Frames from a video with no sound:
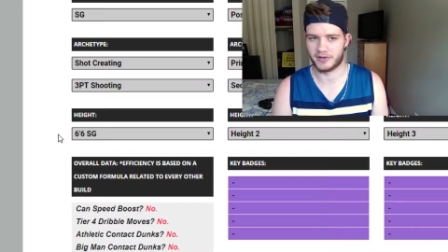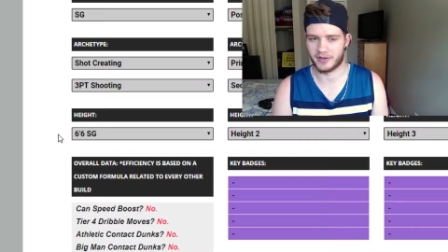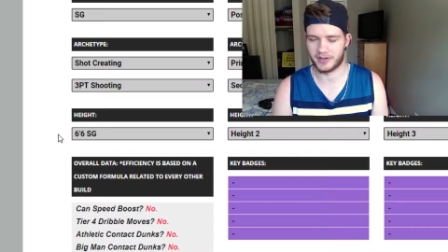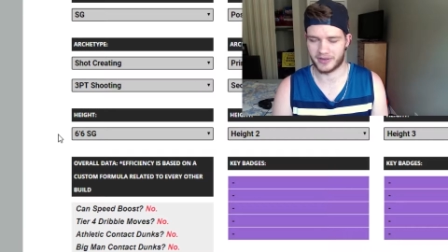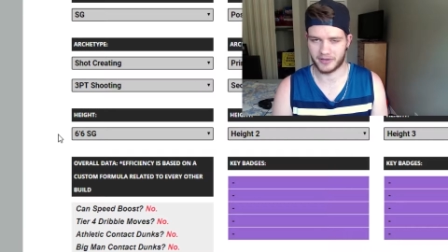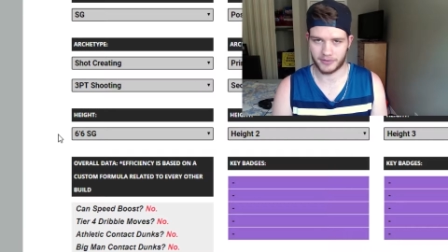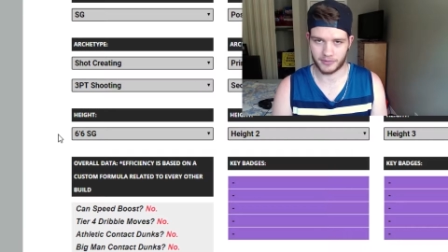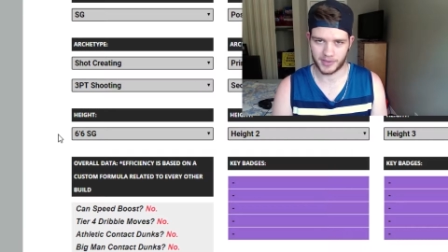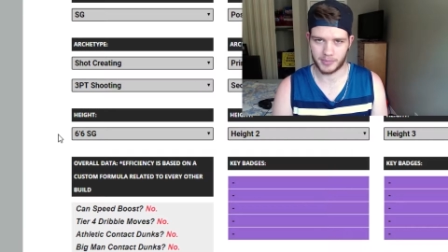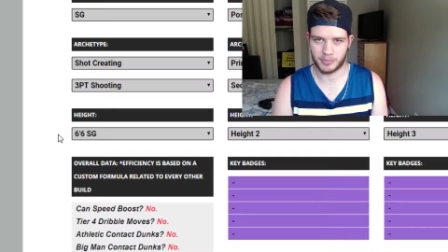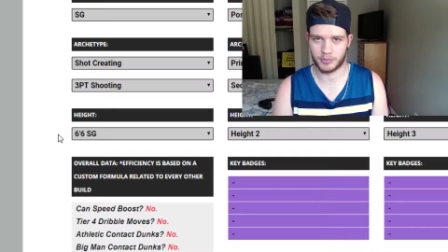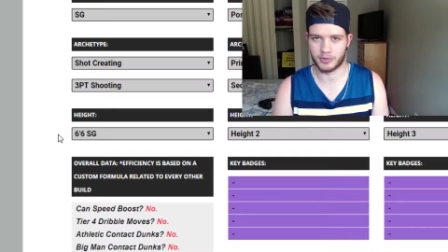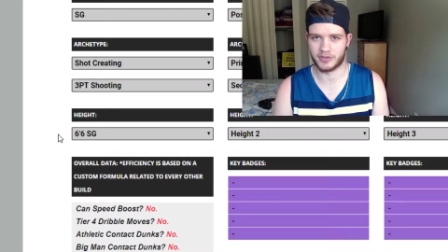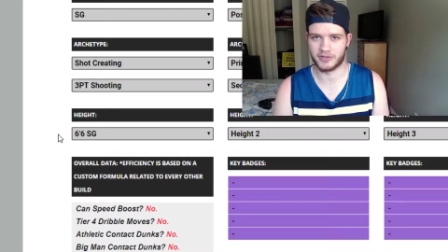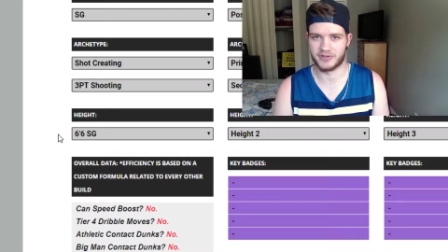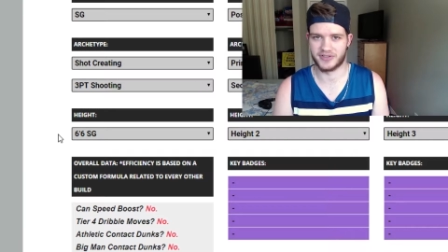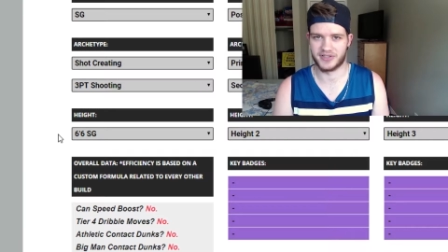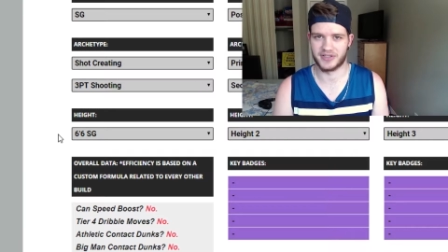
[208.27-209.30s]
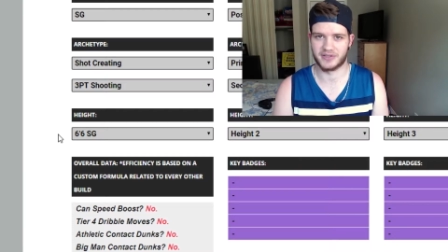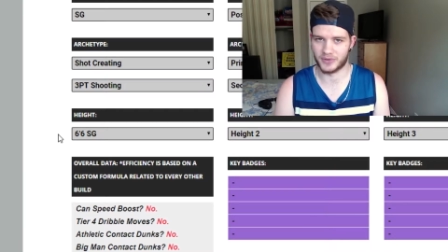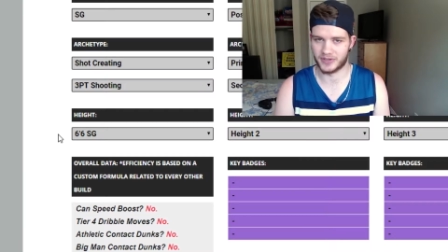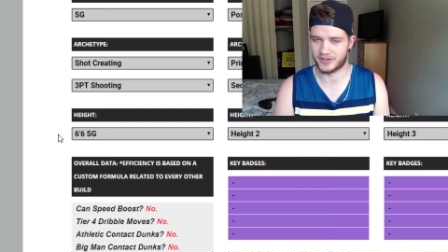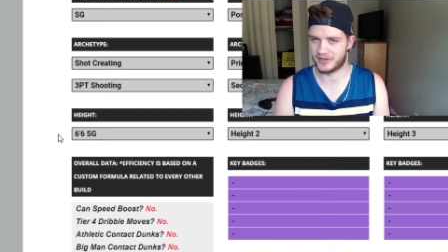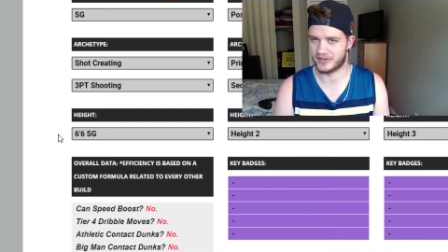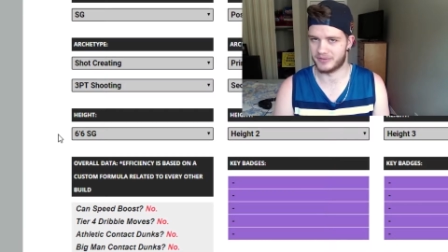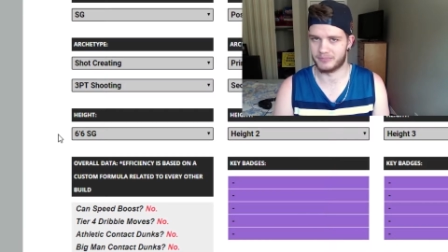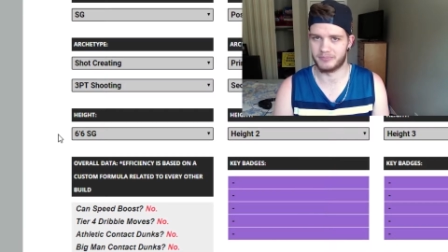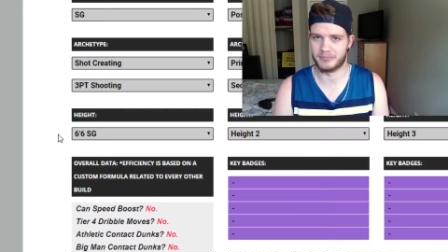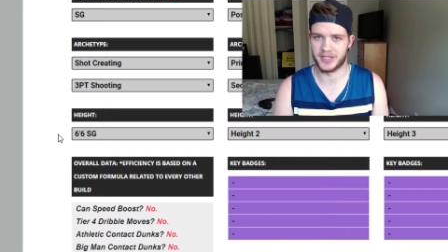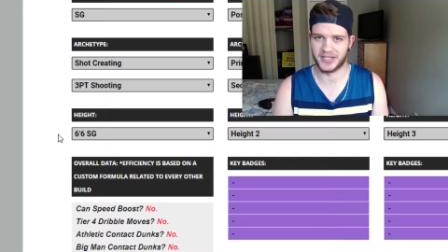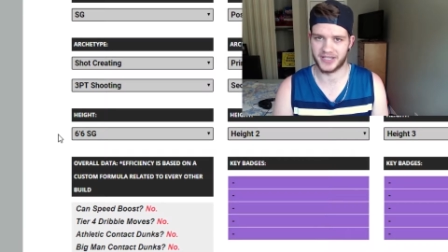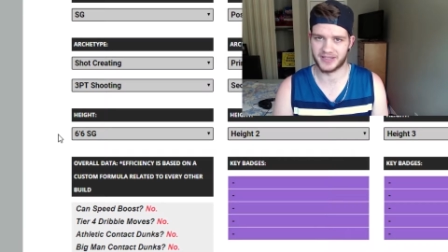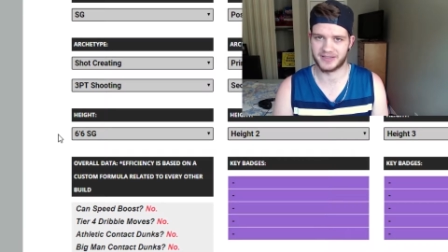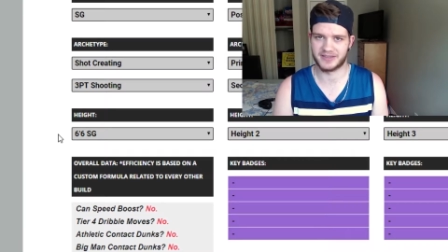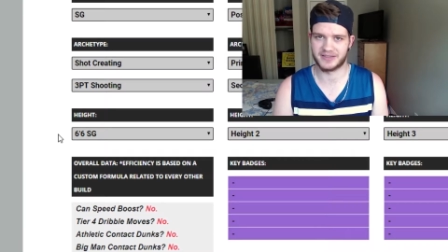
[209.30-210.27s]
and the three-pointer is one of the
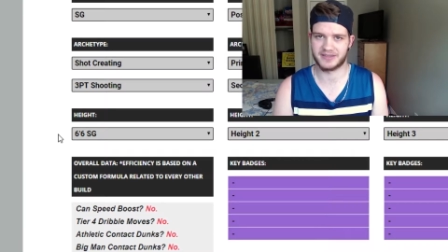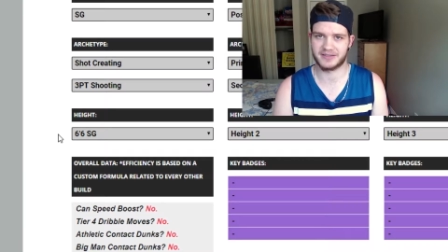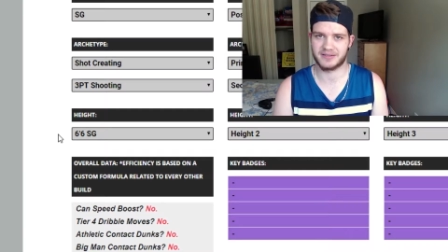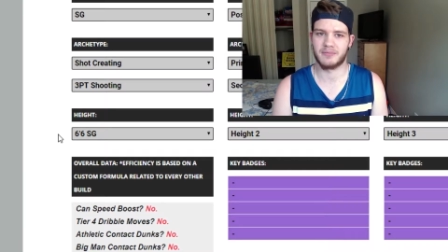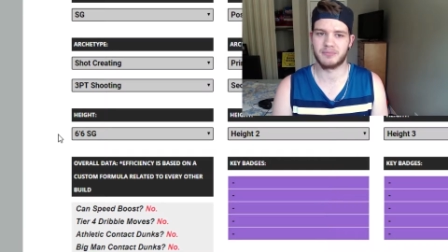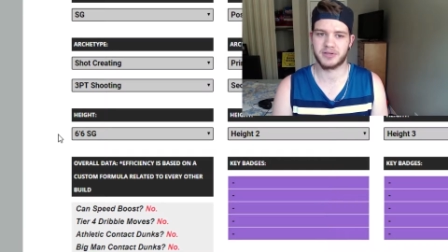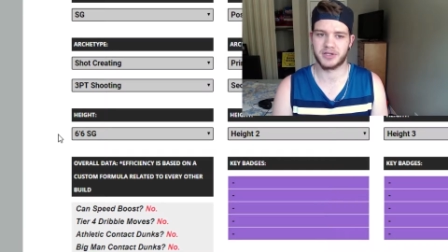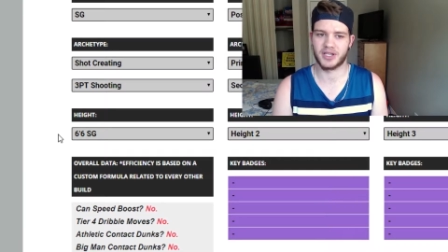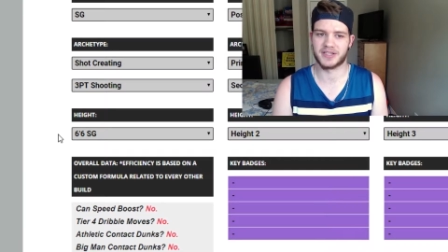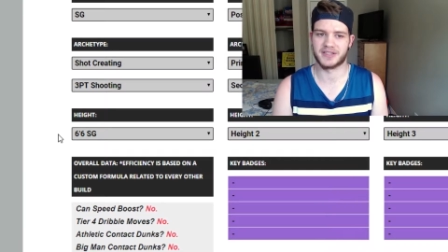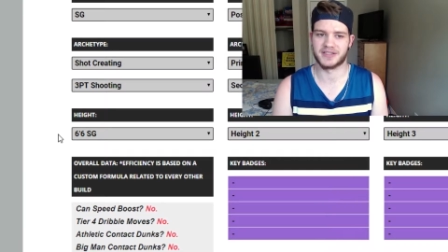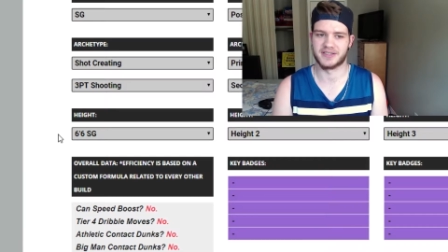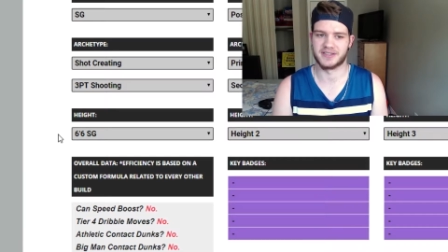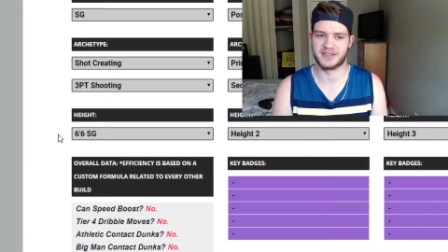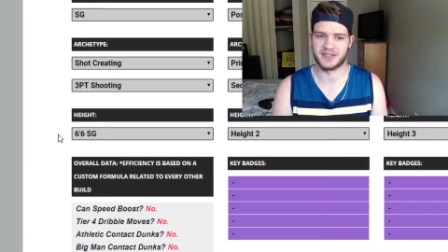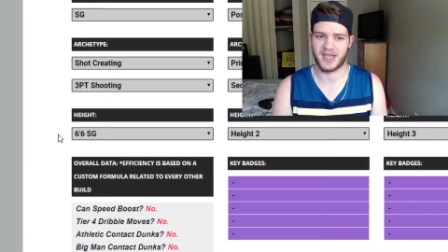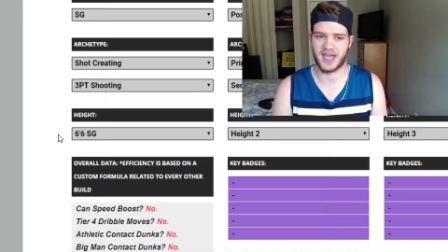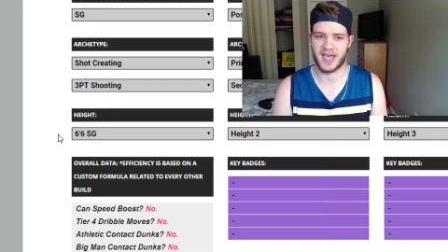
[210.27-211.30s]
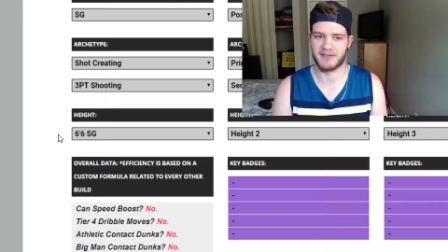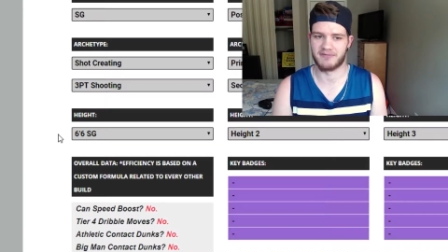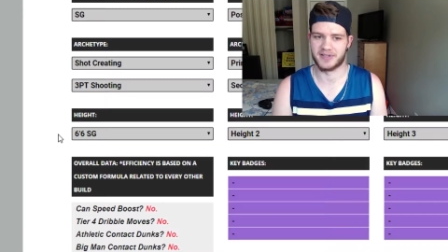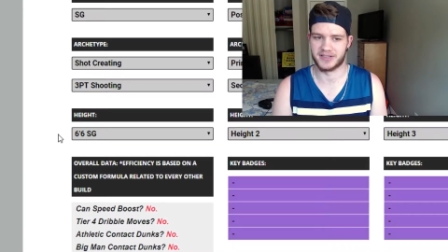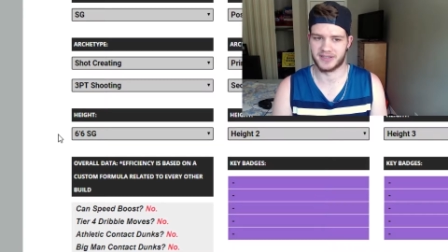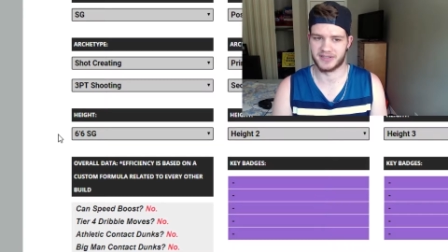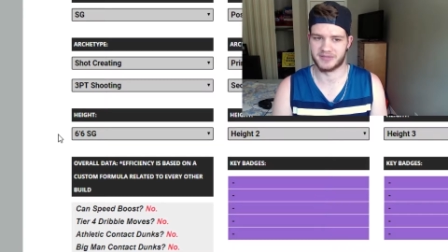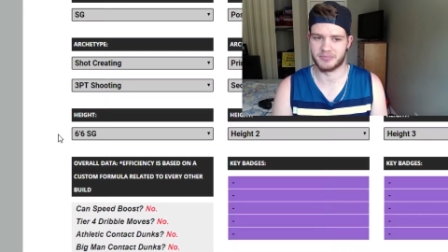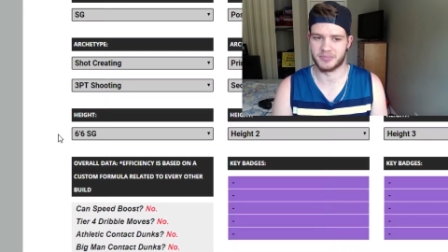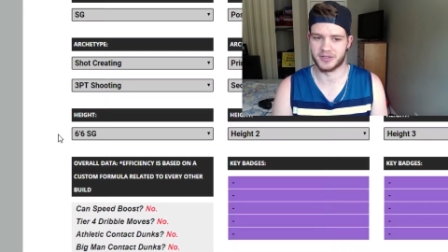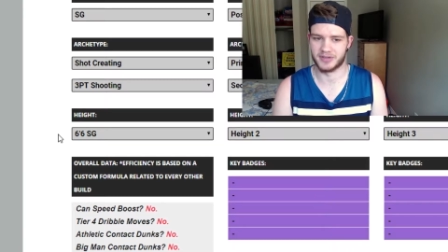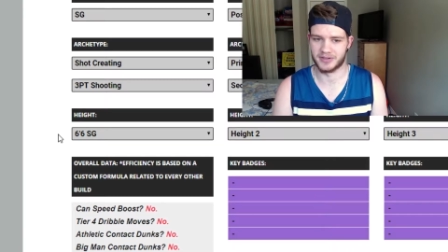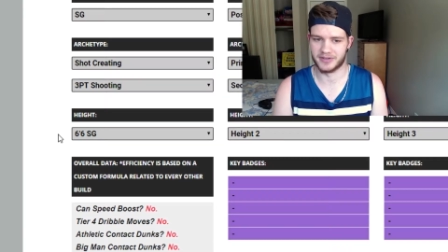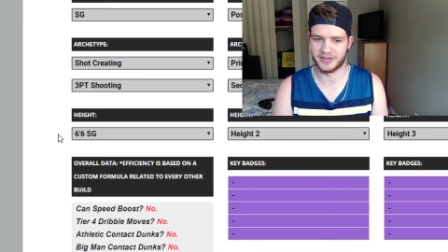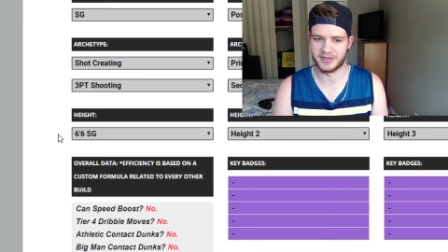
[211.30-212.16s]
biggest pluses to having this build.